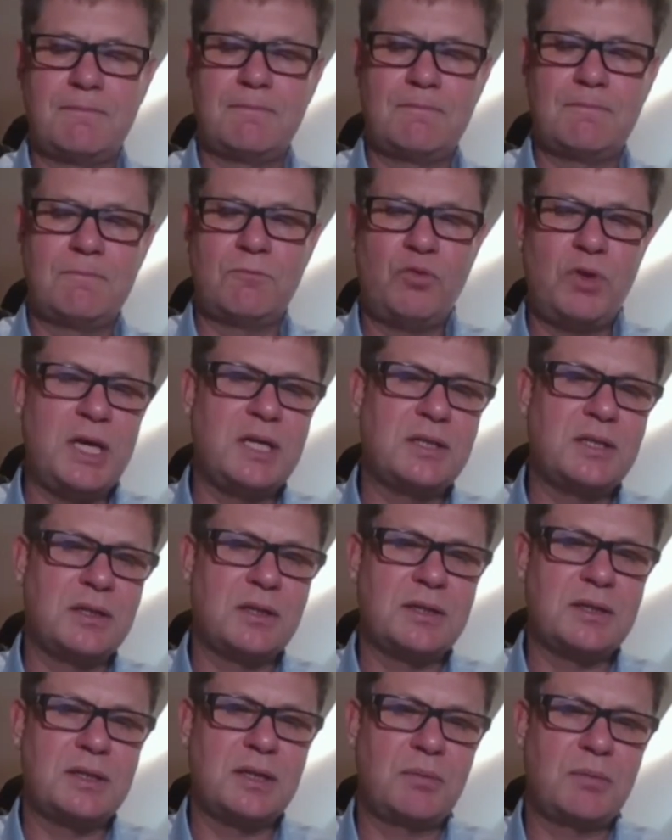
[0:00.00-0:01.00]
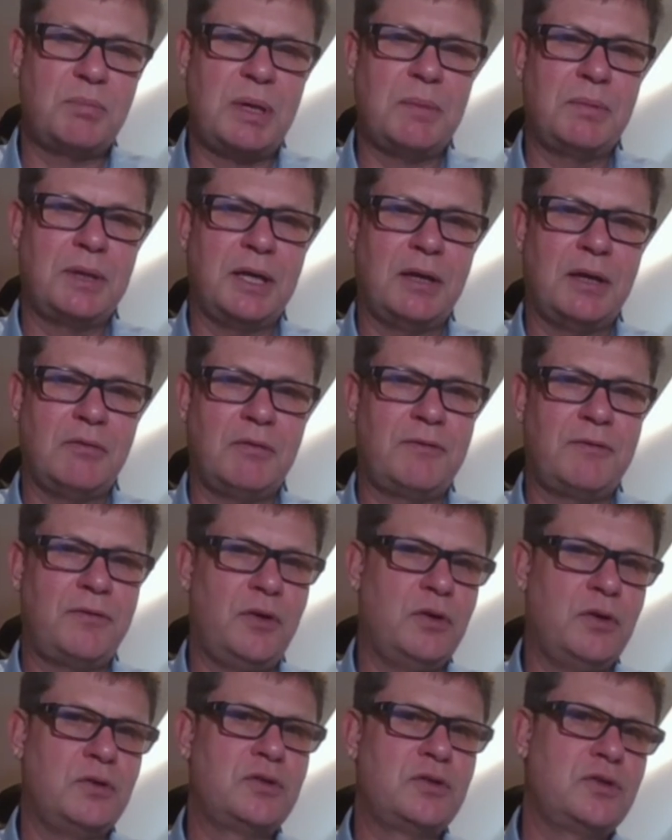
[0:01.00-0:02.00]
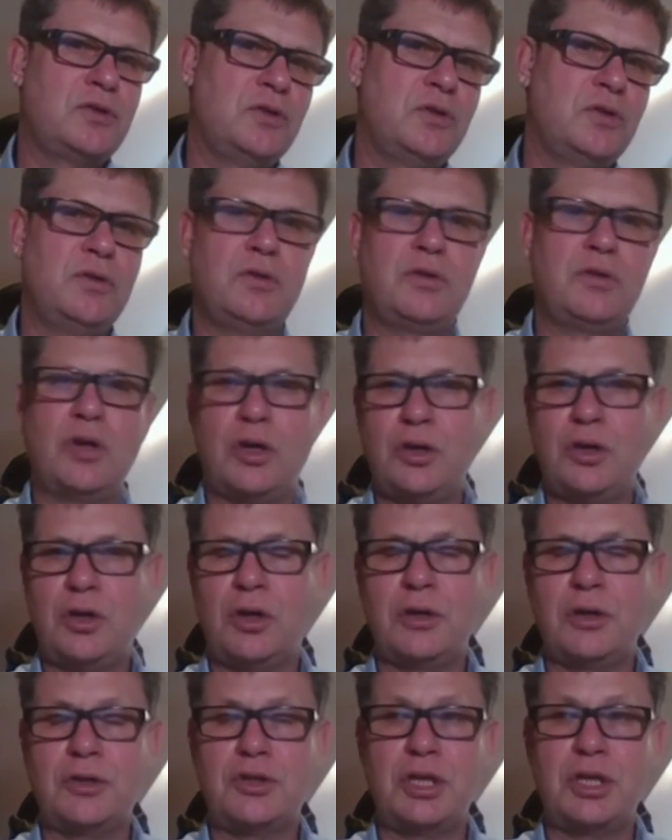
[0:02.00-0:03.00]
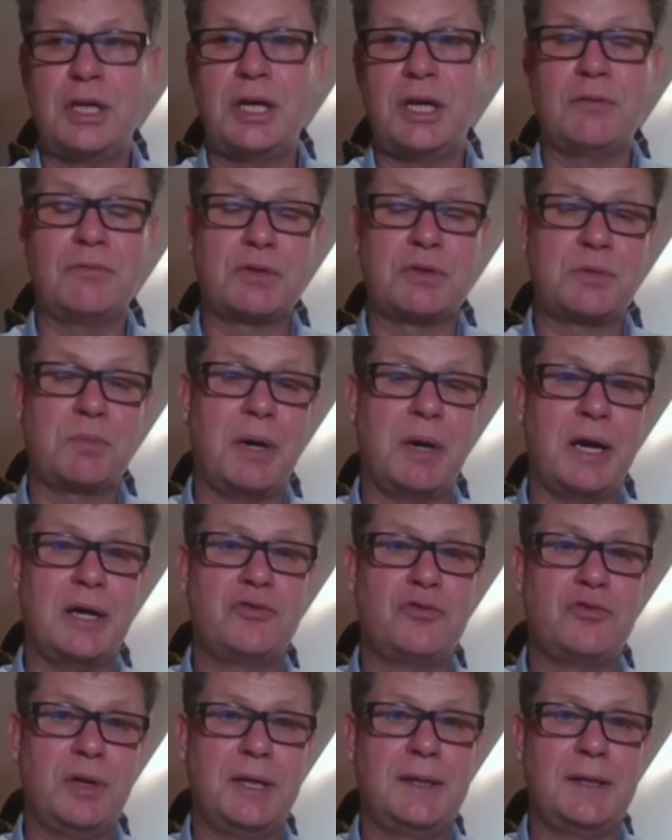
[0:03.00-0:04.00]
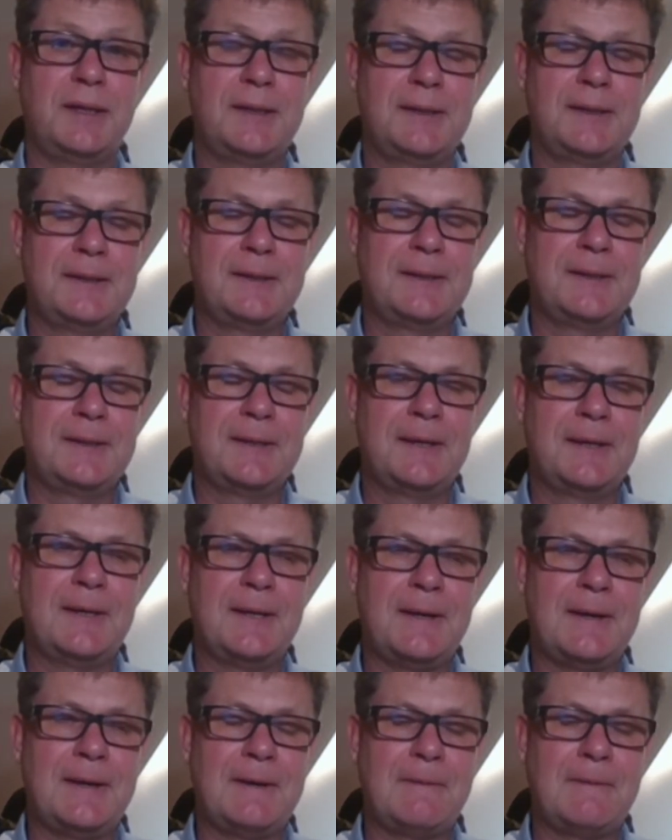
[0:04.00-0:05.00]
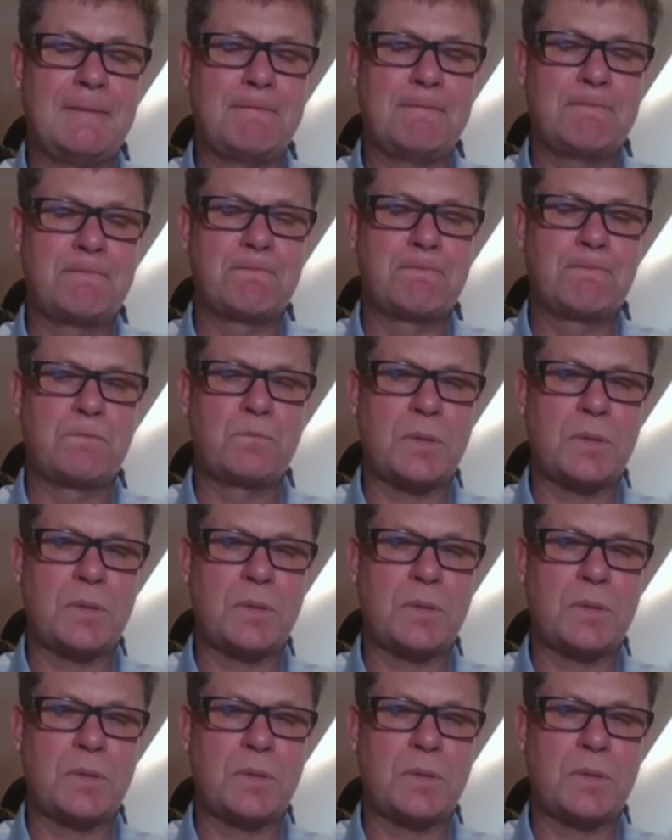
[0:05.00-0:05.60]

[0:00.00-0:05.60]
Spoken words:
reasons that people get referred to cardiology and respiratory. And